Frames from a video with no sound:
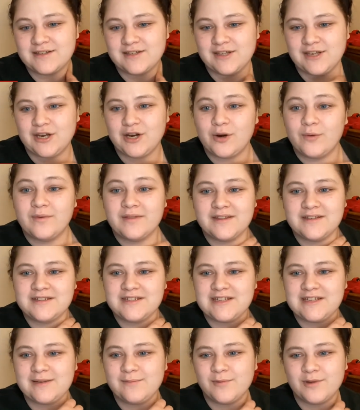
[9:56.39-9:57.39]
secure with
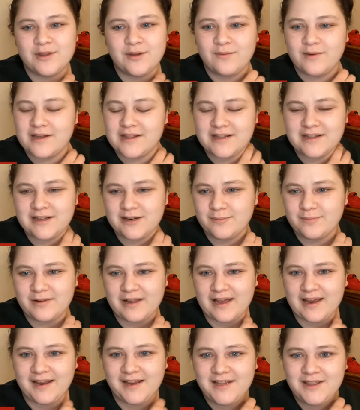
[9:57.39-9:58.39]
this team with the way that they're
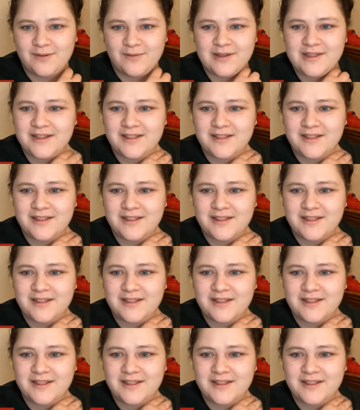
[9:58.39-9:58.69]
playing and the way